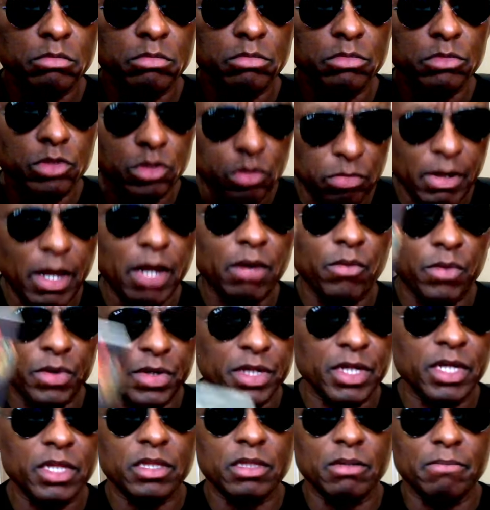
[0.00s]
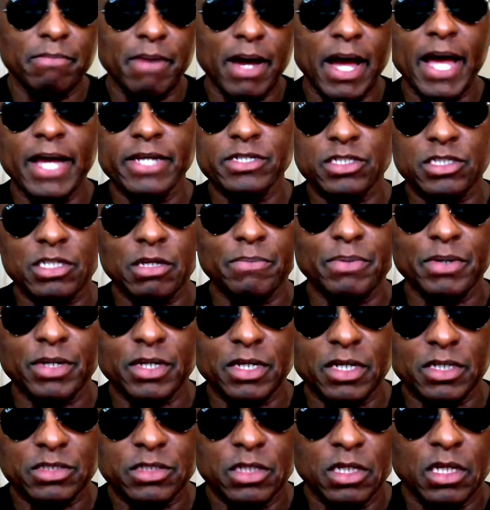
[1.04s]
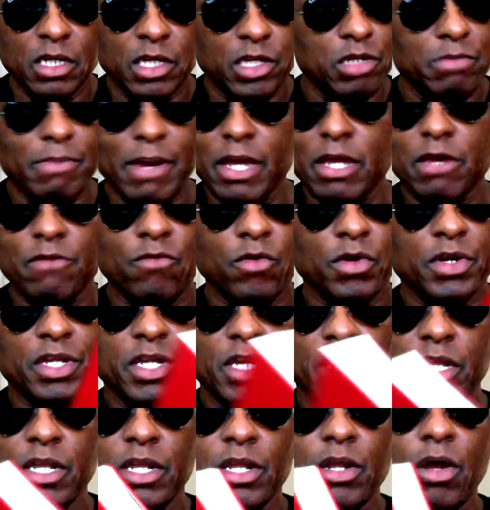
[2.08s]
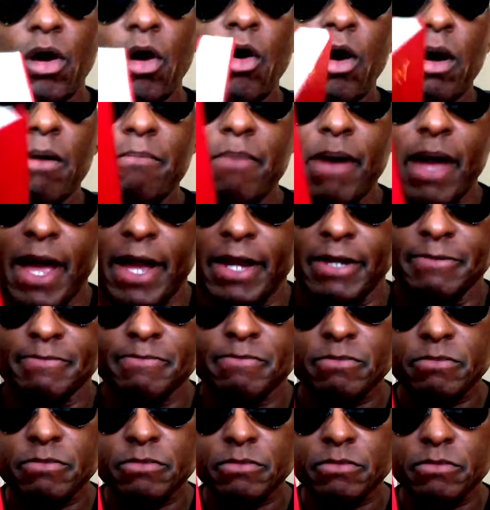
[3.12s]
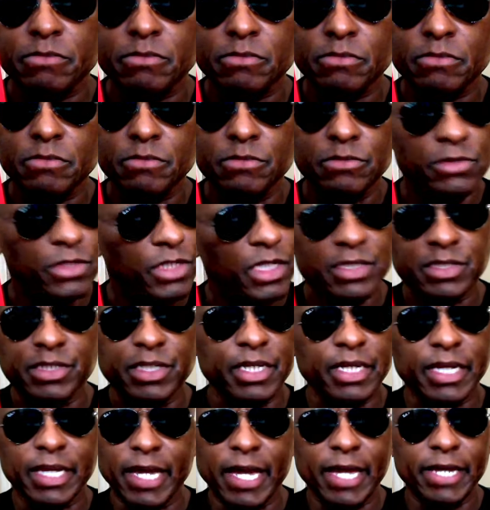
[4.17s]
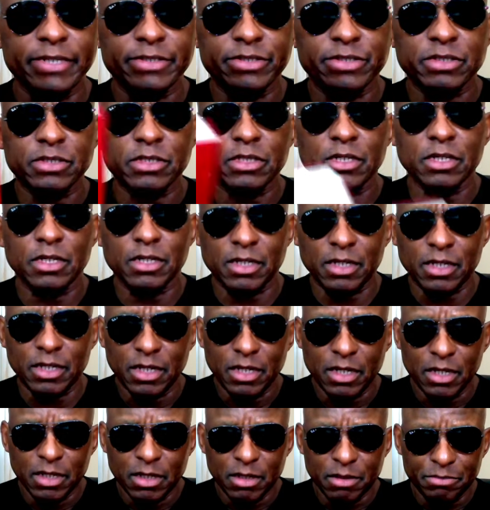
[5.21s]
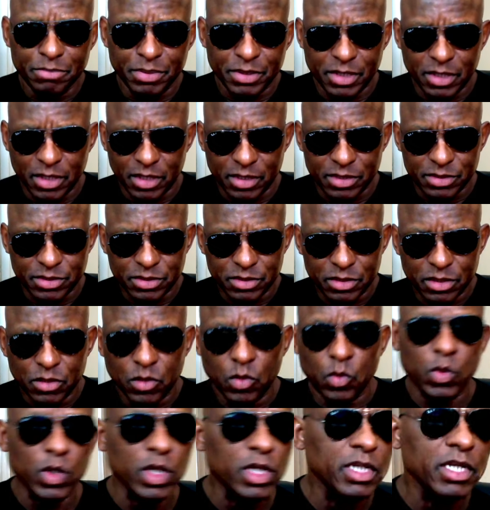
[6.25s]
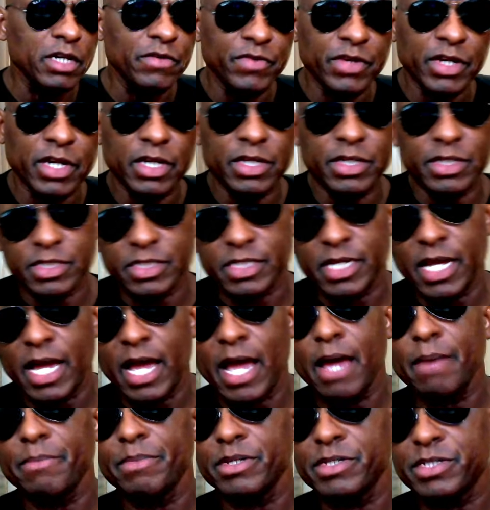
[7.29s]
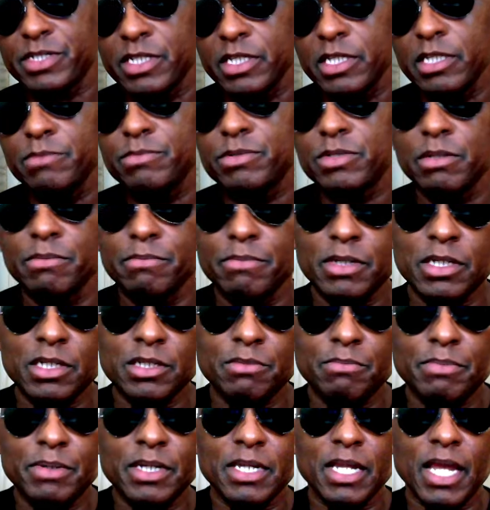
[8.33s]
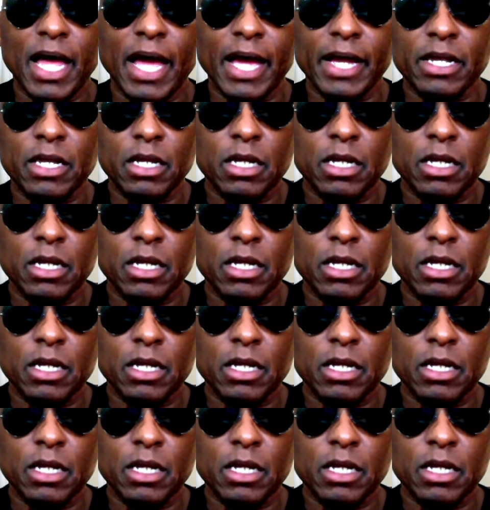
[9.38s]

You may want to get the mindset, because you may even want to get it in hardback, just in case. Because we're living in a time that seems to me to be like